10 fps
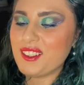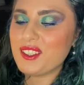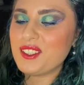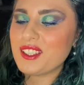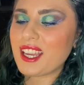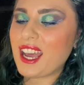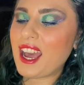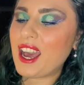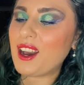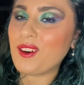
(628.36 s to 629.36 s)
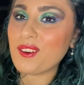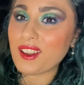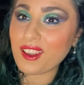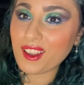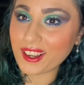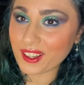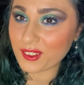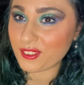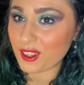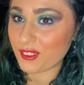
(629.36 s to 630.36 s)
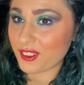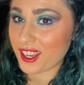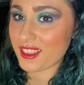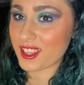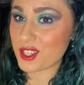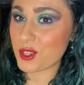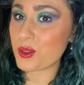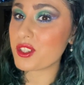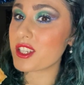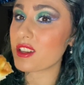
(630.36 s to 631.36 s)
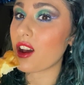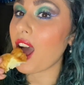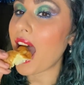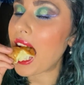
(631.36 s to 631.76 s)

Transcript: Look at how light and fluffy these Yorkshires are.